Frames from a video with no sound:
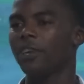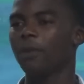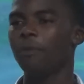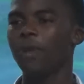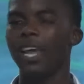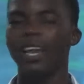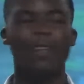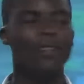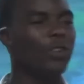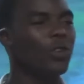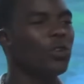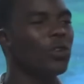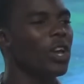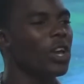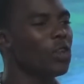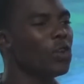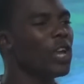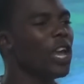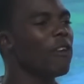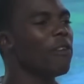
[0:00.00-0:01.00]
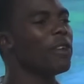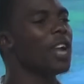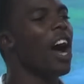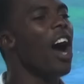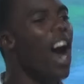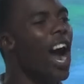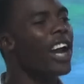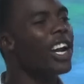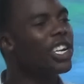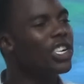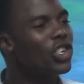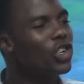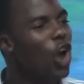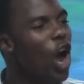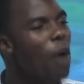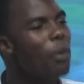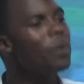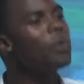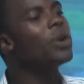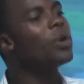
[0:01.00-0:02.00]
I mean, you, you give him the hardest
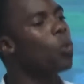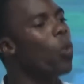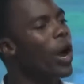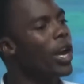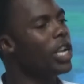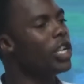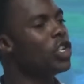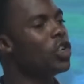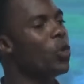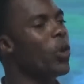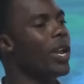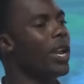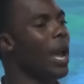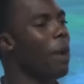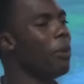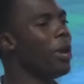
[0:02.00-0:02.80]
job, he would want to do it.